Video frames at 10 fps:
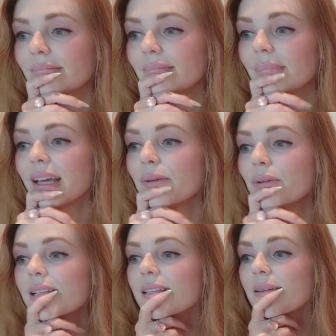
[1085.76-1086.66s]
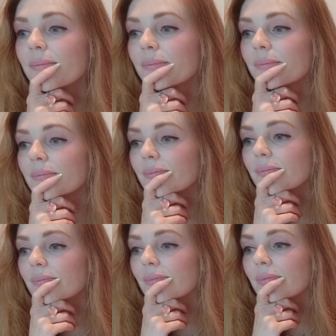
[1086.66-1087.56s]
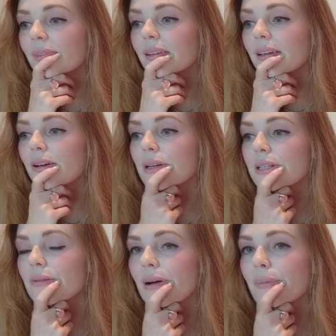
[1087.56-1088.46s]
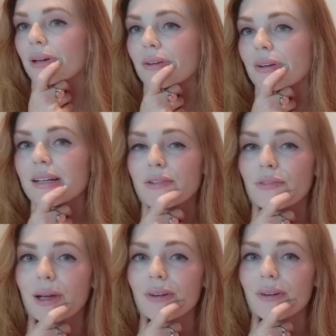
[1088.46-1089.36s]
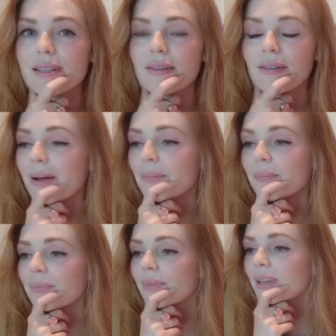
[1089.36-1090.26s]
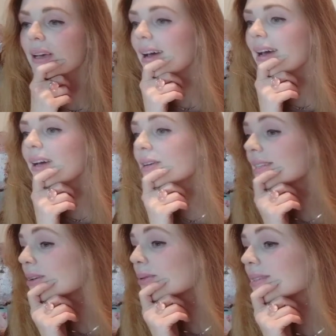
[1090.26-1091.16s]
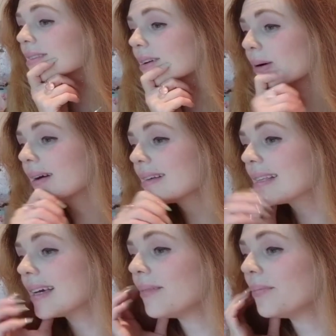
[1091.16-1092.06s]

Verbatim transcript: Hey Gracie. Hey Gracie Rabbit. You guys have met Gracie, right? Hey Gracie, you want to see Aquarius again?